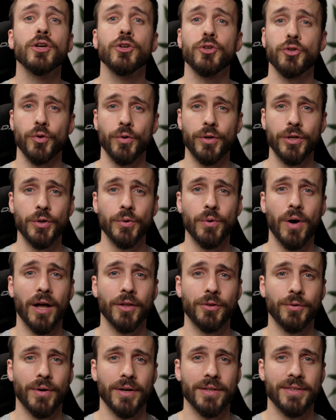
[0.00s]
showing you
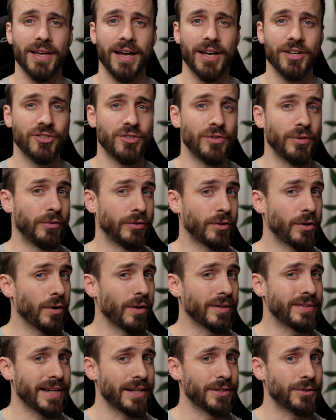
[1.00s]
how to attach this
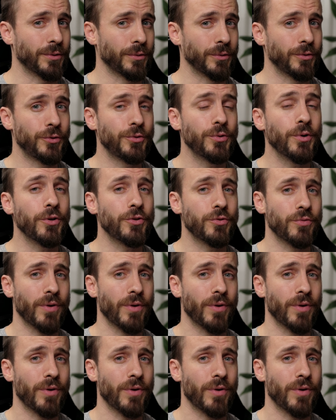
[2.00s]
callout title to a